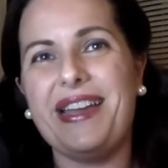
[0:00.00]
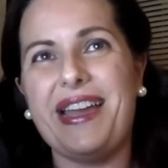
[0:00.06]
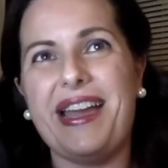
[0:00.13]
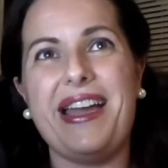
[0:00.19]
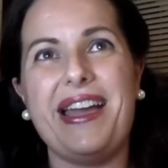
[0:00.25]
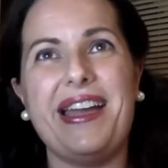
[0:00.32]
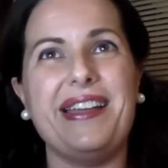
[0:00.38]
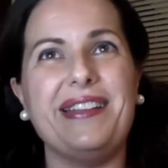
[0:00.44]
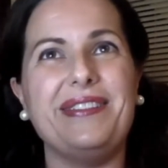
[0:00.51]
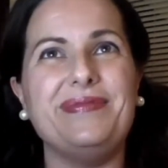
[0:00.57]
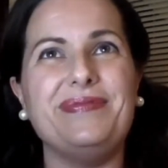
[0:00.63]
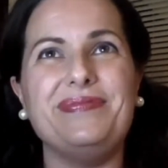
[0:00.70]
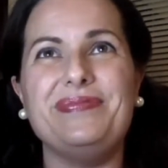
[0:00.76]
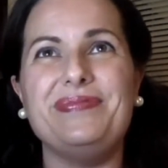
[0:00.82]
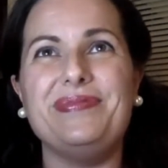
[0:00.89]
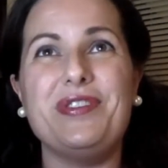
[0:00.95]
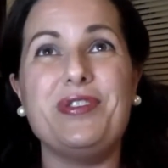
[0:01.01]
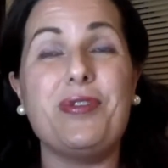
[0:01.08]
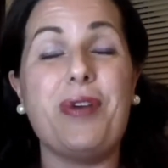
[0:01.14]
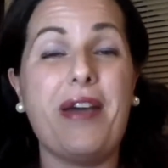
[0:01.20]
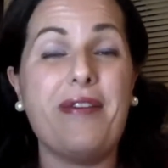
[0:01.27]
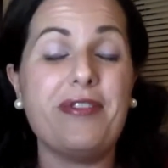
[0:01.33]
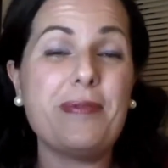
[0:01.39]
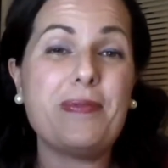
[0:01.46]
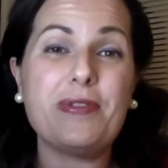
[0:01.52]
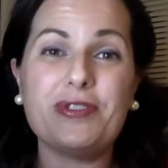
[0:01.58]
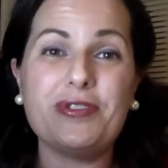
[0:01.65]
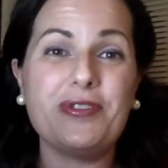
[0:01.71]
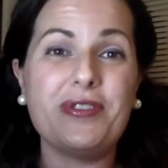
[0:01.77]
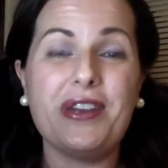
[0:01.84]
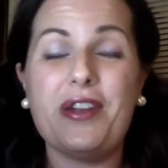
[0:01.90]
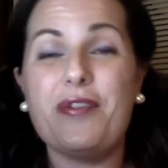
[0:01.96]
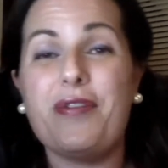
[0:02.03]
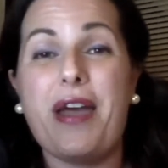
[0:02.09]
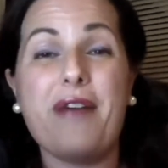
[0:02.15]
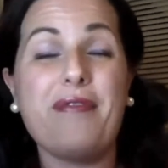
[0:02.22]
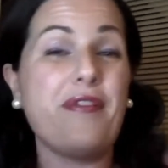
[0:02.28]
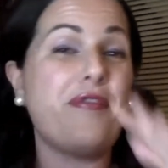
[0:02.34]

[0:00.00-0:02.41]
and you have the opportunity of have